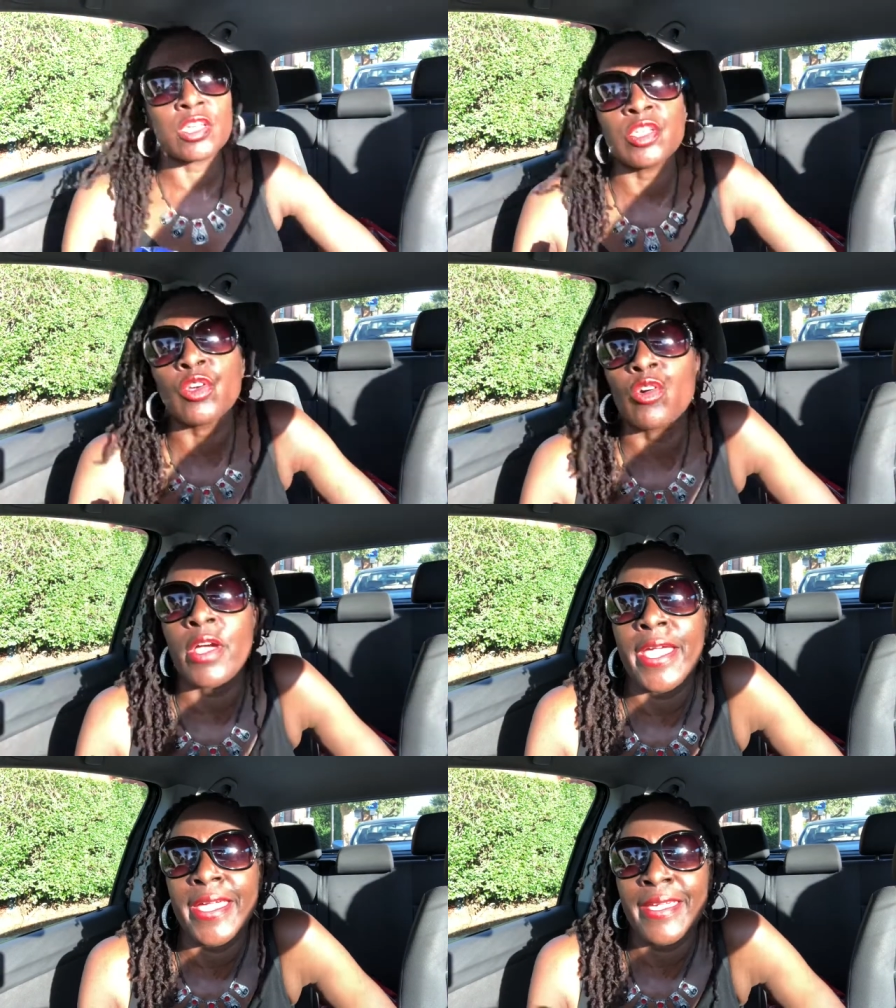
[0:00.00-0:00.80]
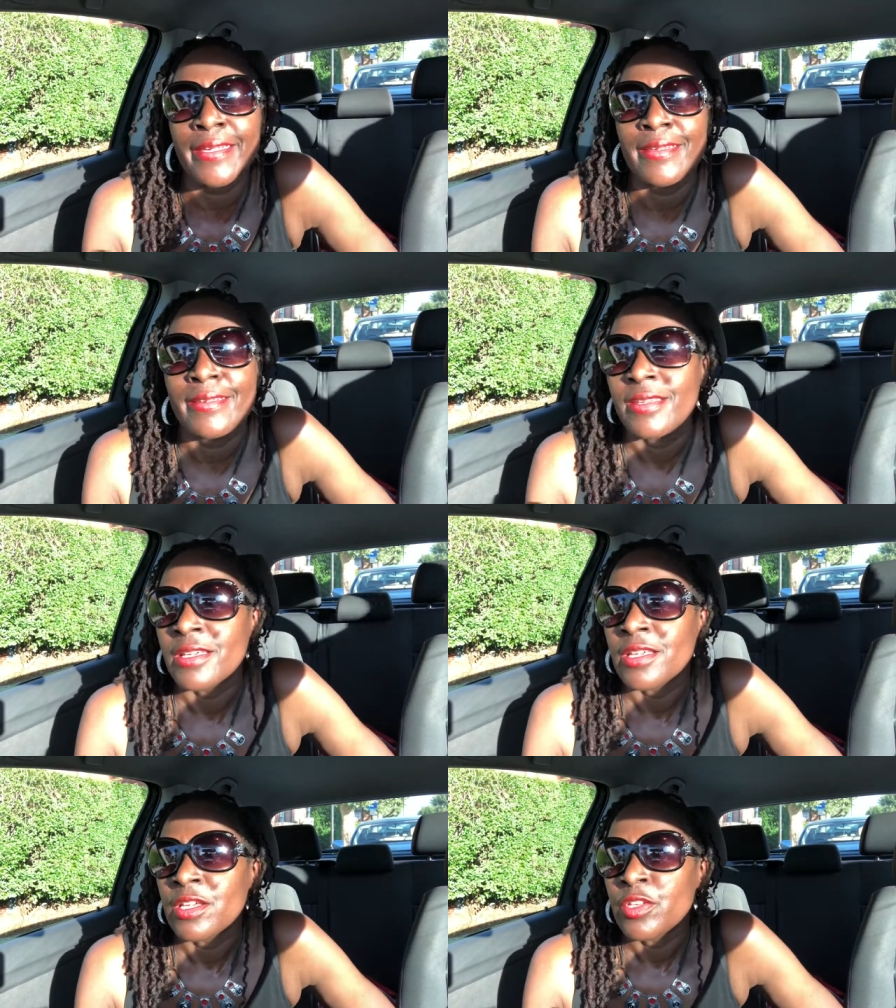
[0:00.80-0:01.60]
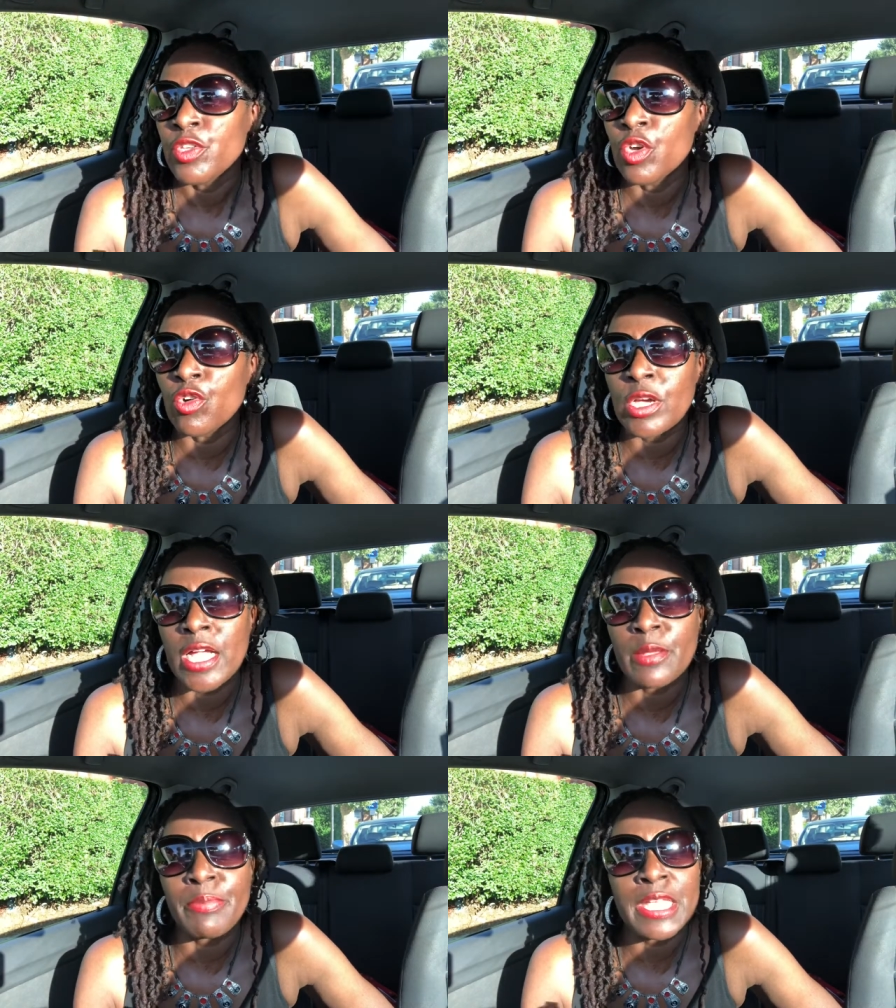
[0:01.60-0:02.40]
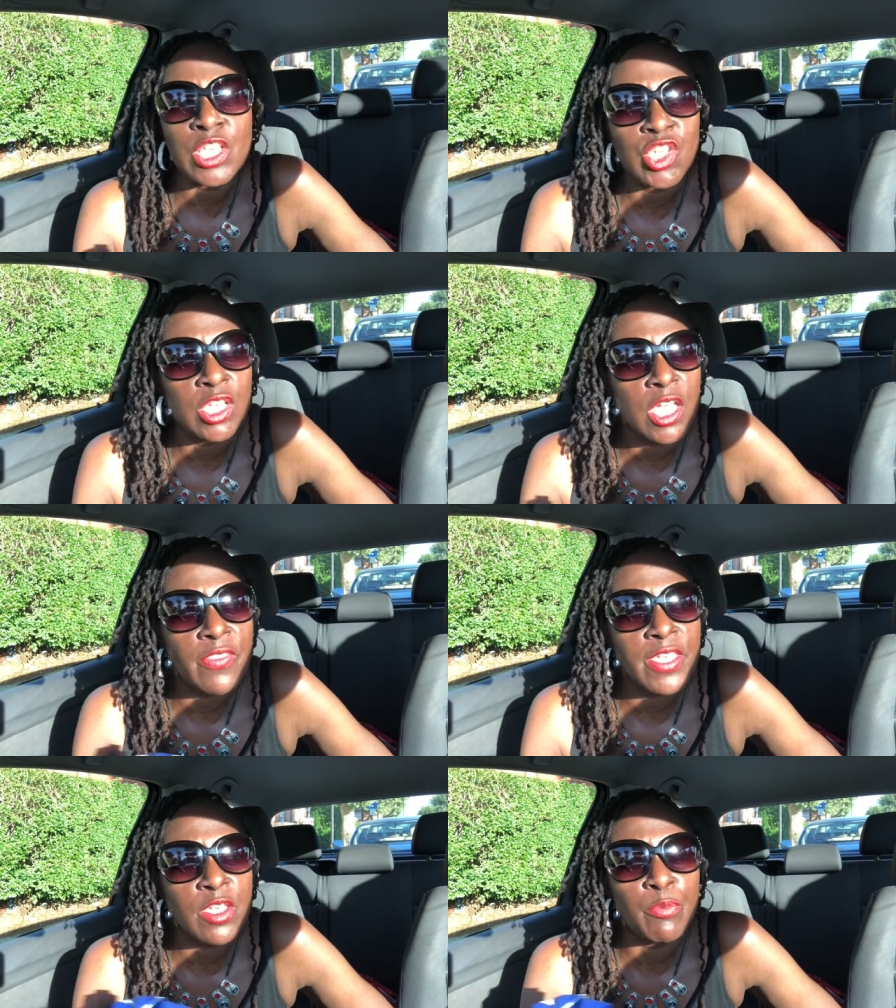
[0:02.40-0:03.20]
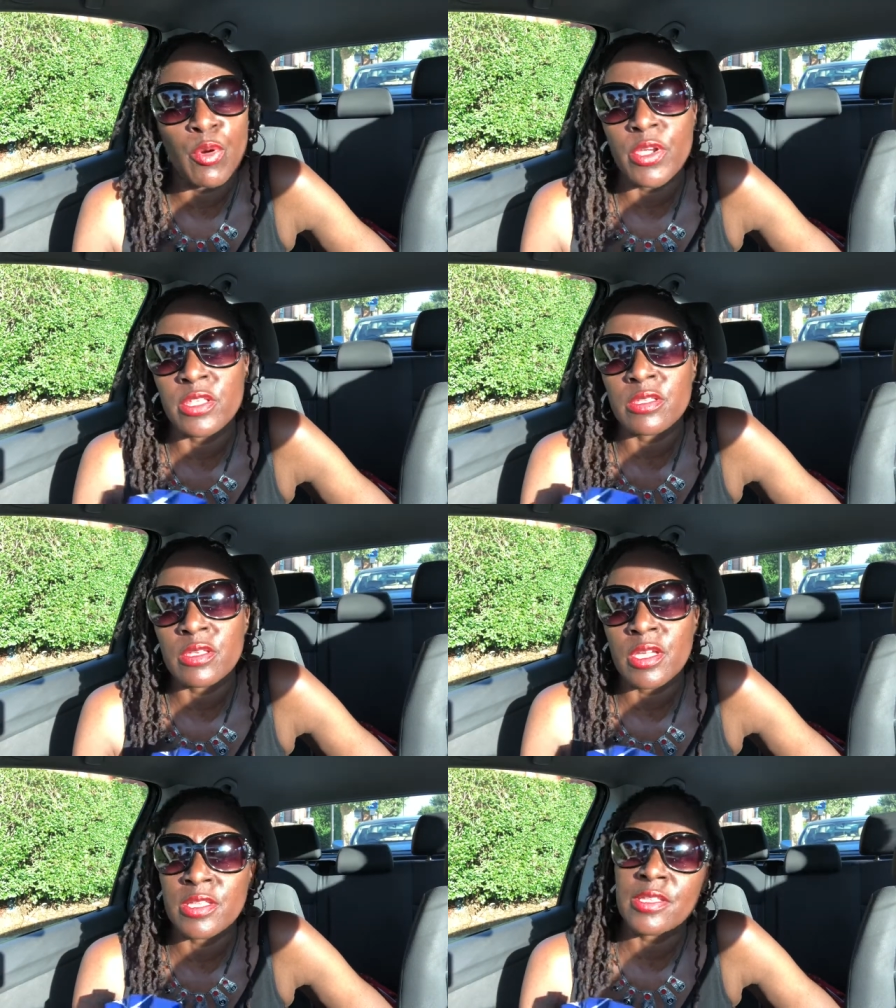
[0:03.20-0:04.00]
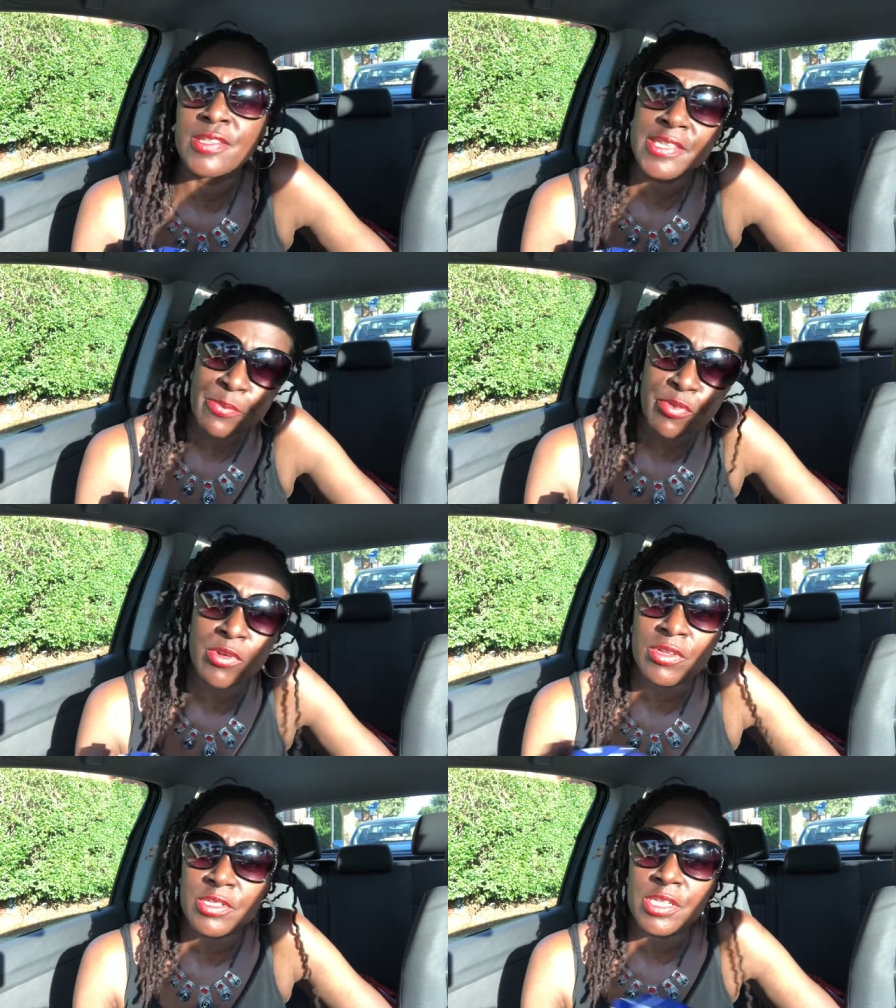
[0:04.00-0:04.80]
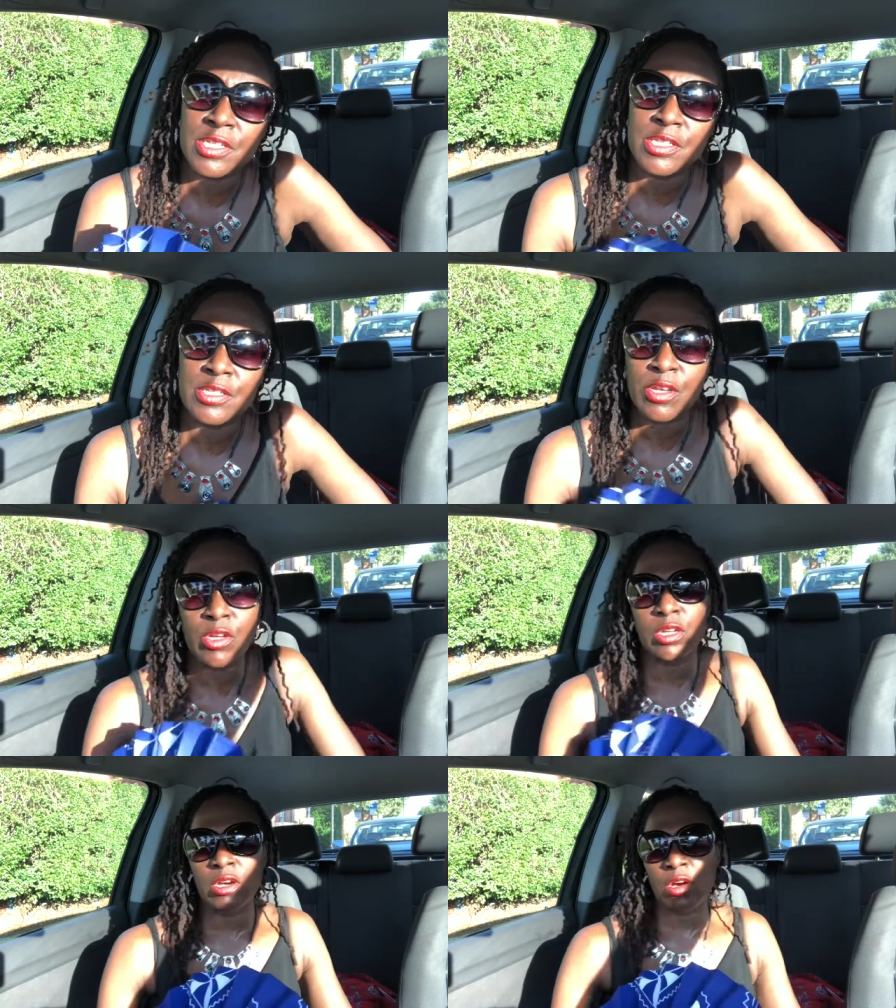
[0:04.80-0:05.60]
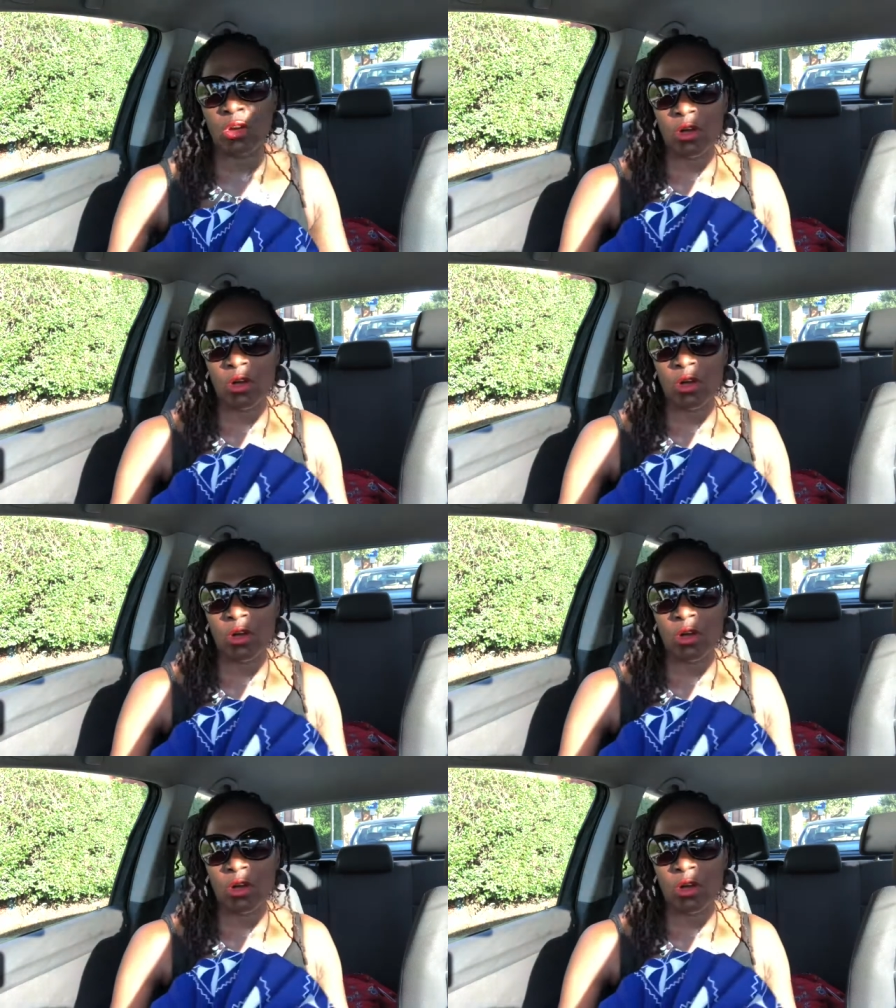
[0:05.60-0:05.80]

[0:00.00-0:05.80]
your hair you're kind of bleaching it and then you put in a separate colour